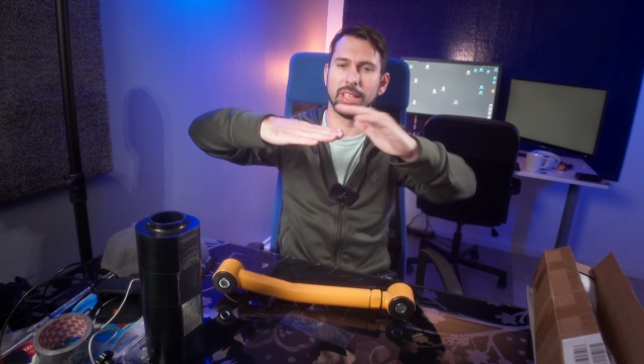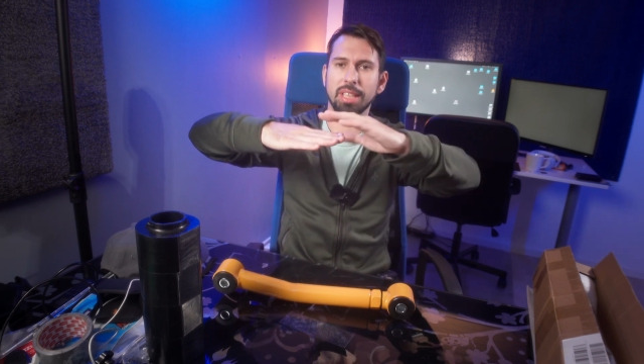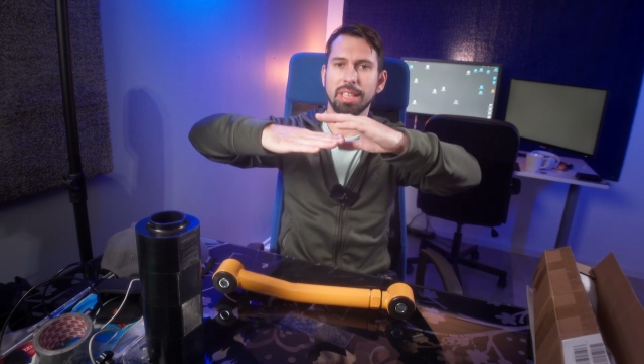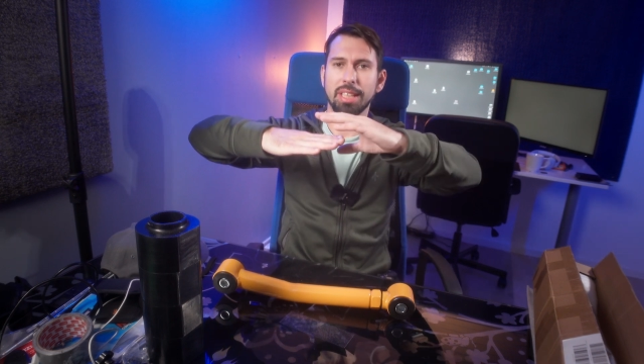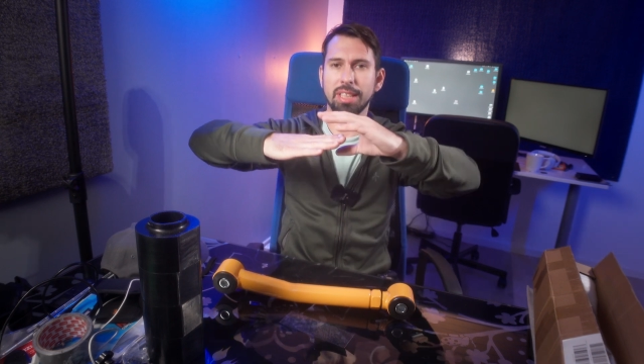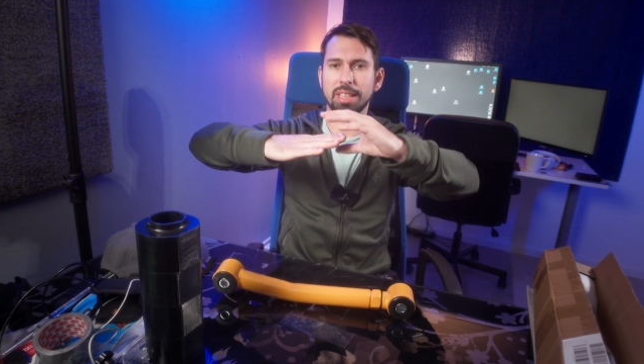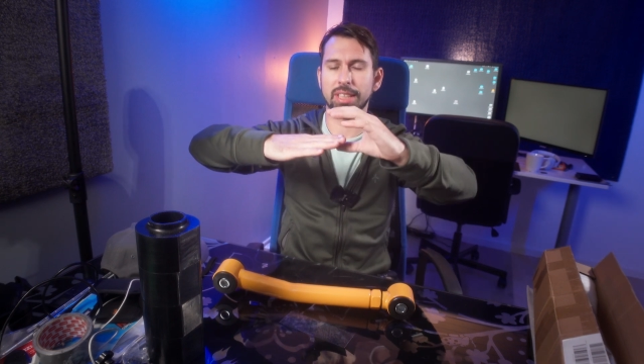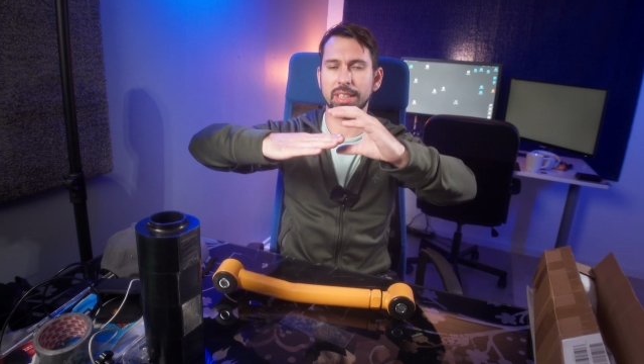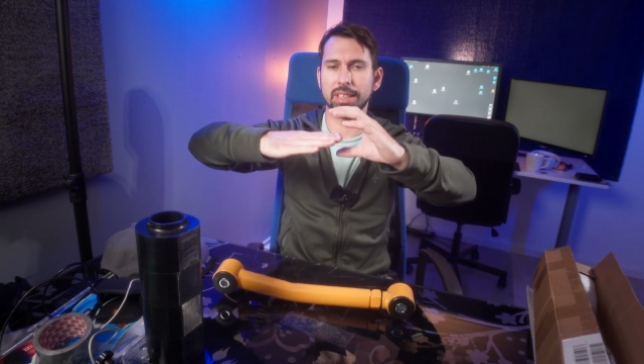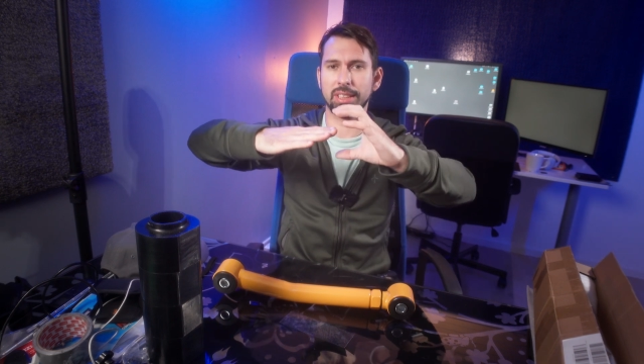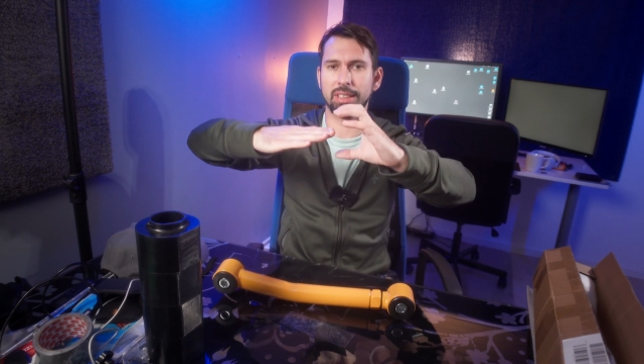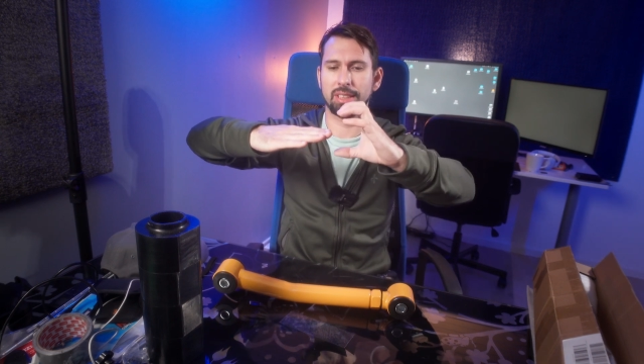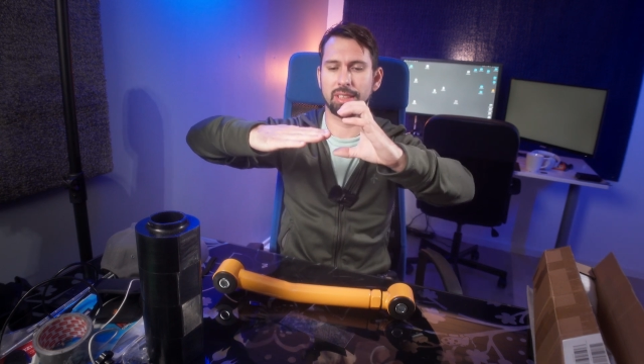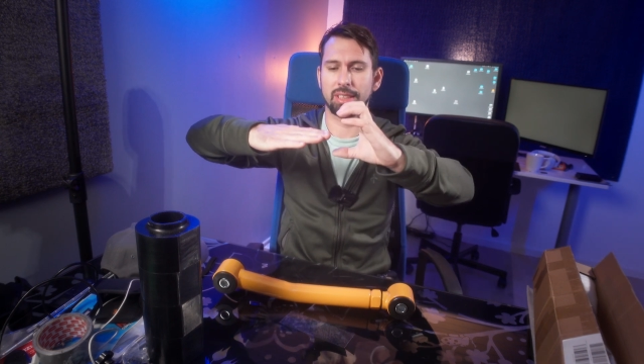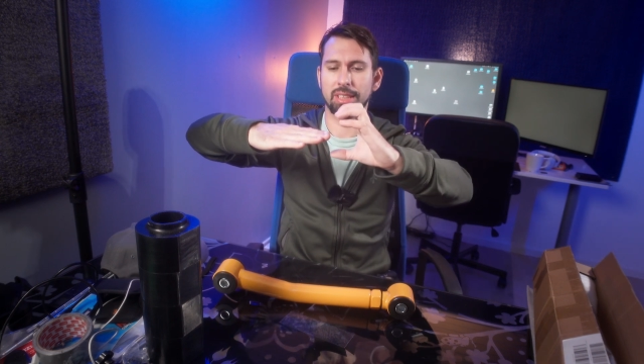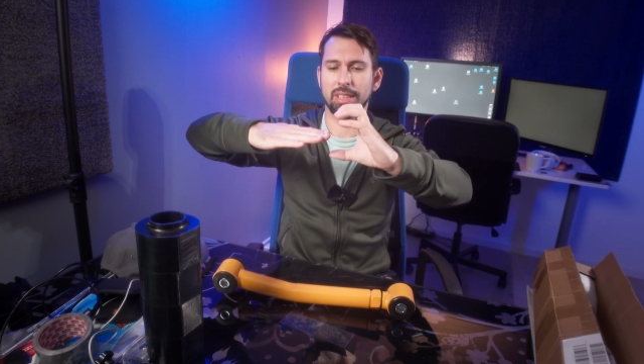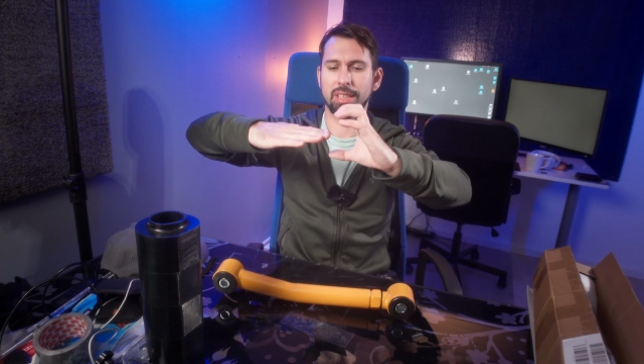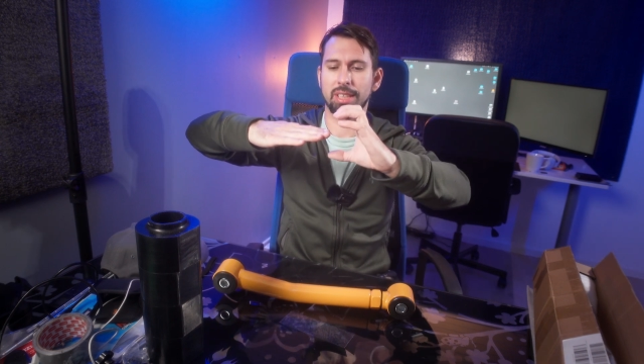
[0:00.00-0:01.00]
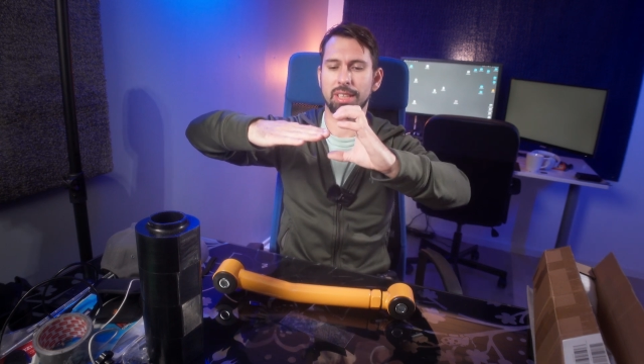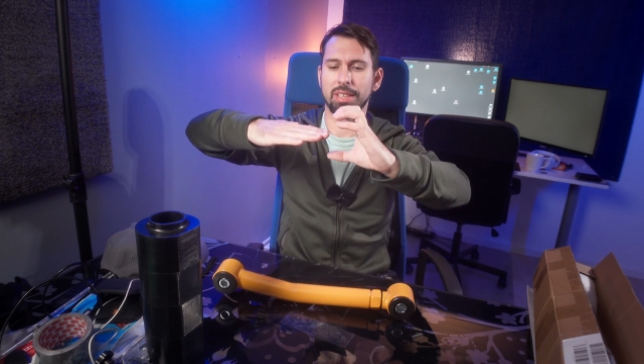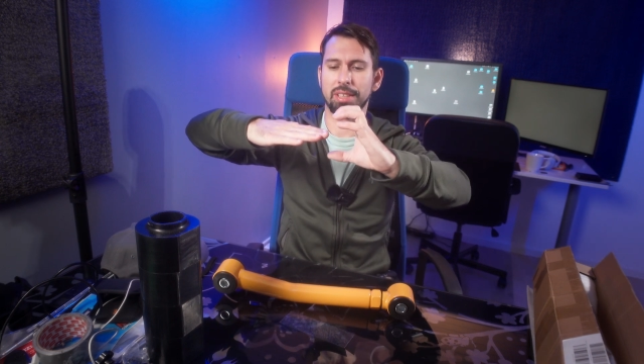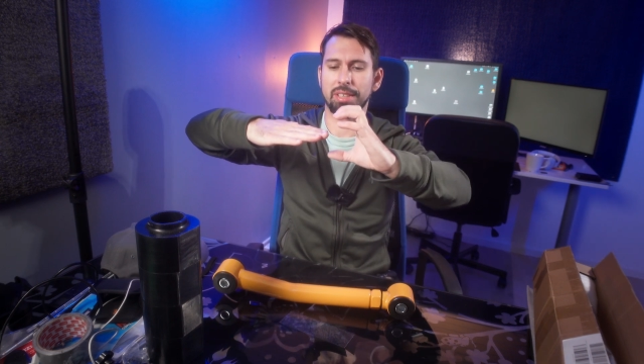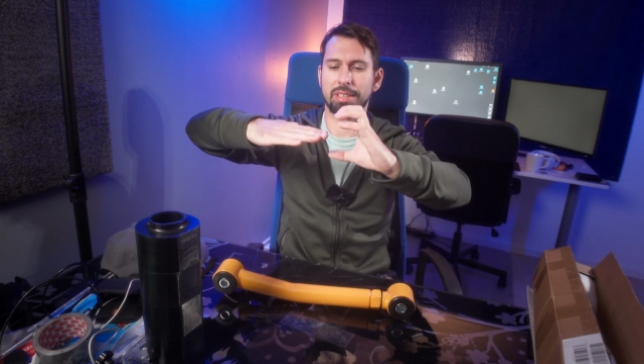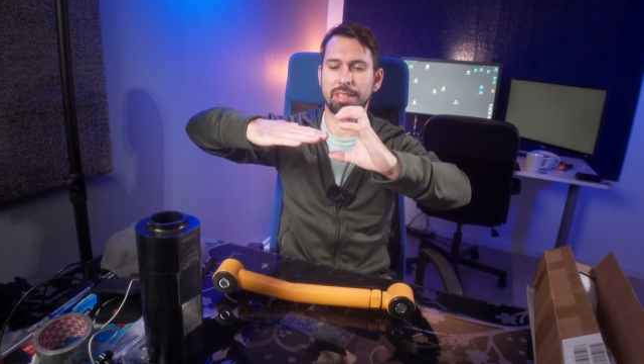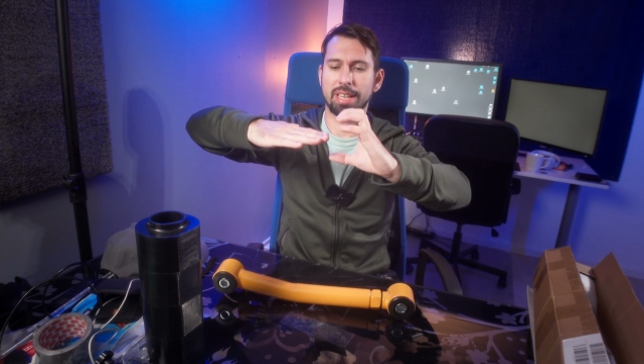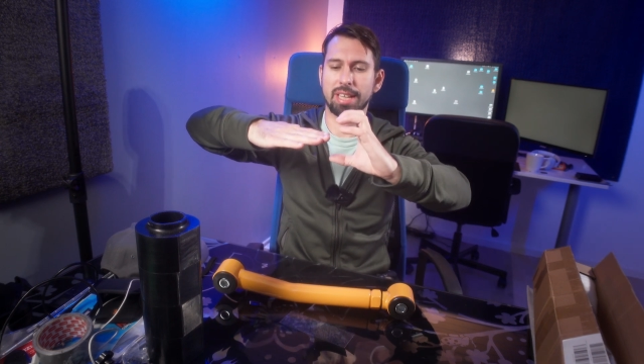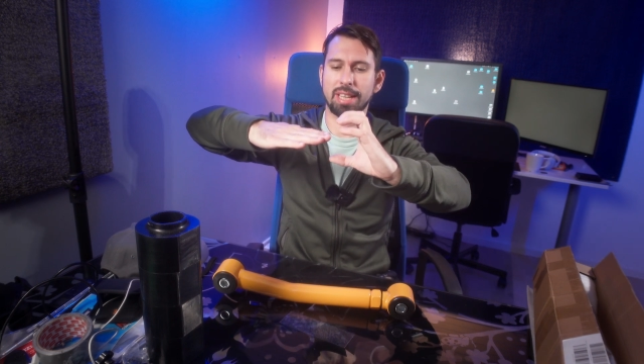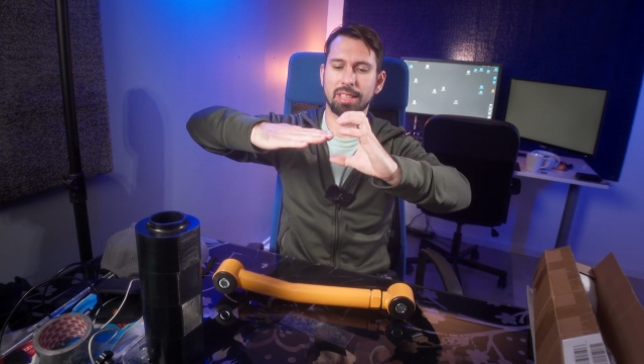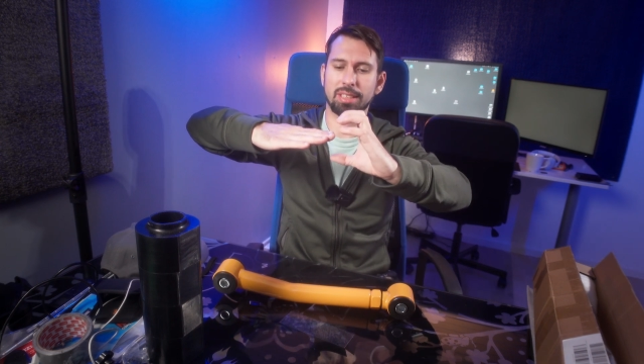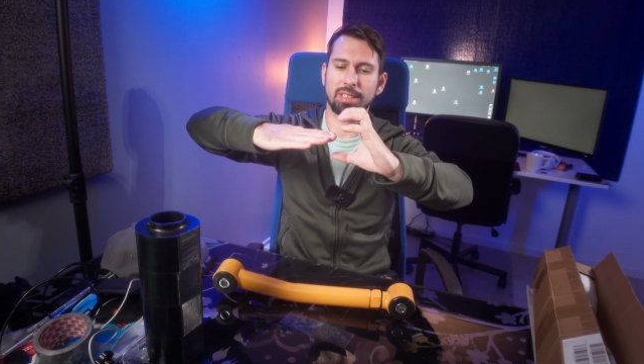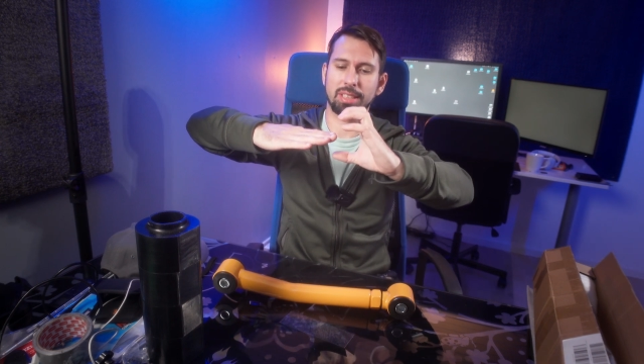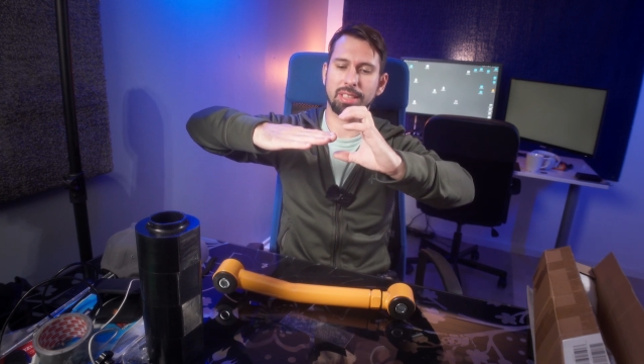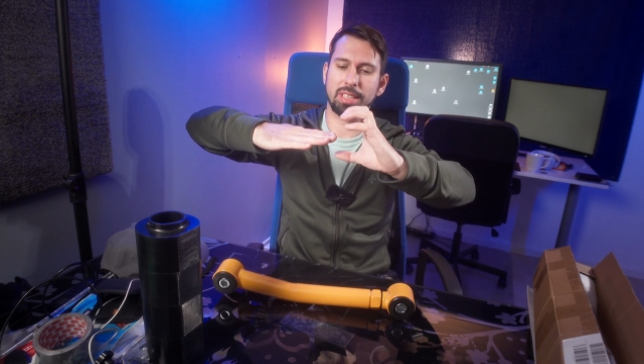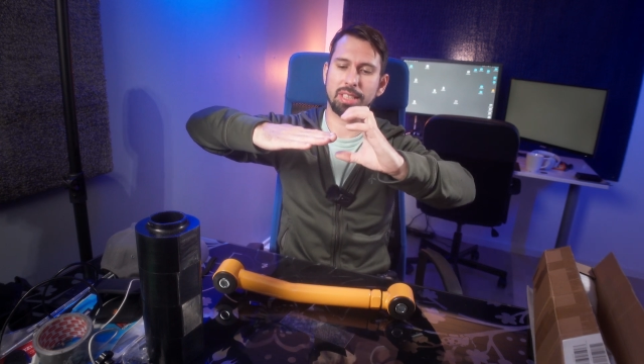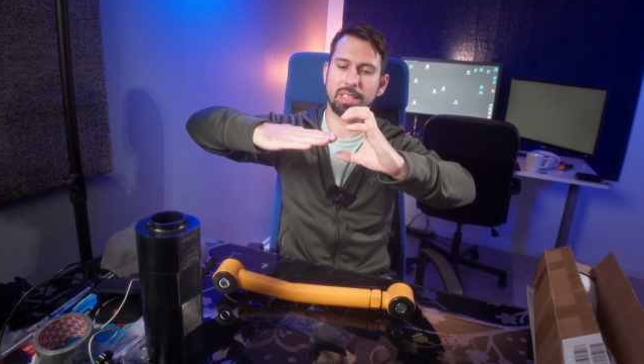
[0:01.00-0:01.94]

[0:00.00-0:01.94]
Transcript: is that